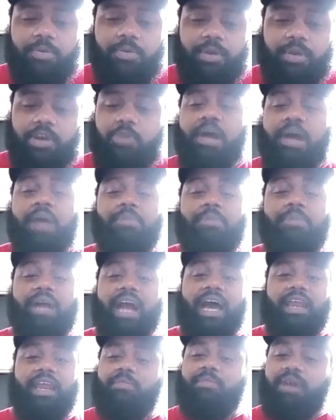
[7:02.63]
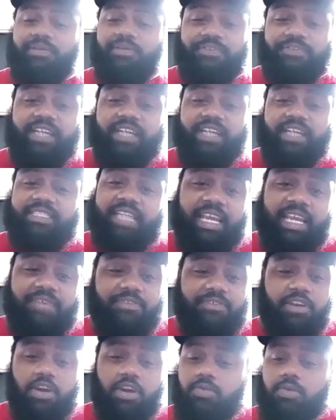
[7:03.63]
when Obama got in, motherfuckers ain't
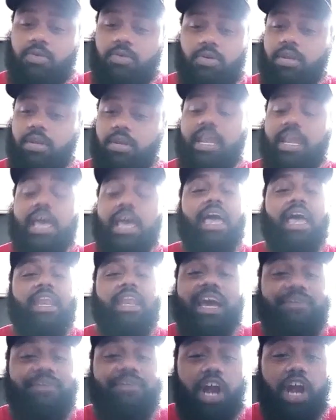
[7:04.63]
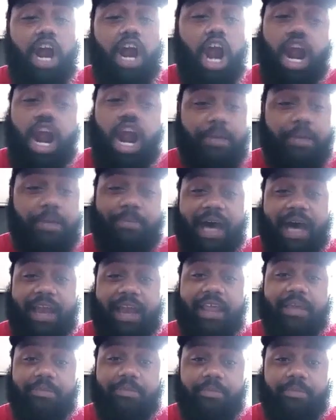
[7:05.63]
even know. Never heard about
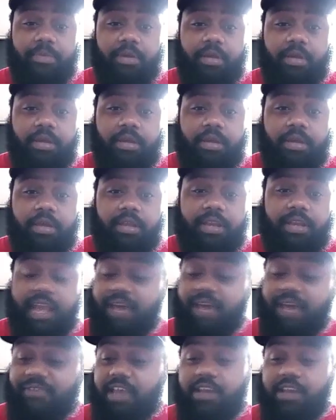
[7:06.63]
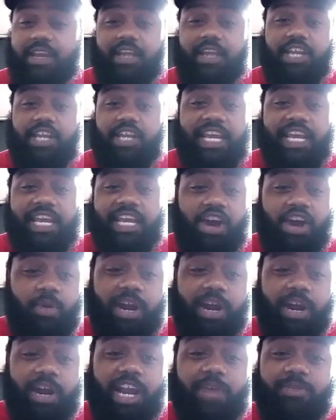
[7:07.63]
him. Never Copy. didn't know
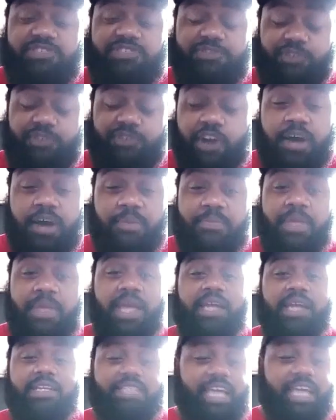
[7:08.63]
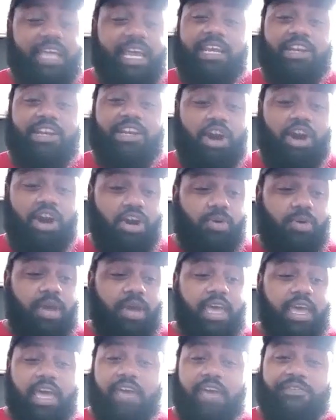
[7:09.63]
where he was from, didn't know
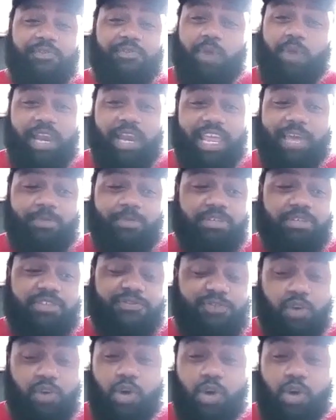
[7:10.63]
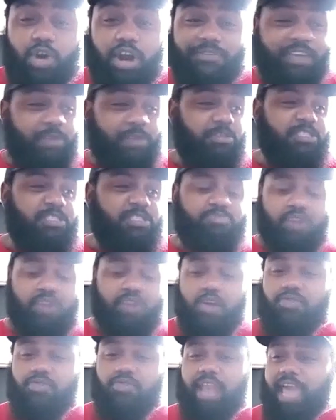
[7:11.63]
if what he was for, if he was
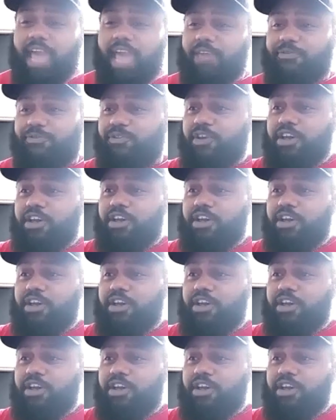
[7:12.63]
pro-life,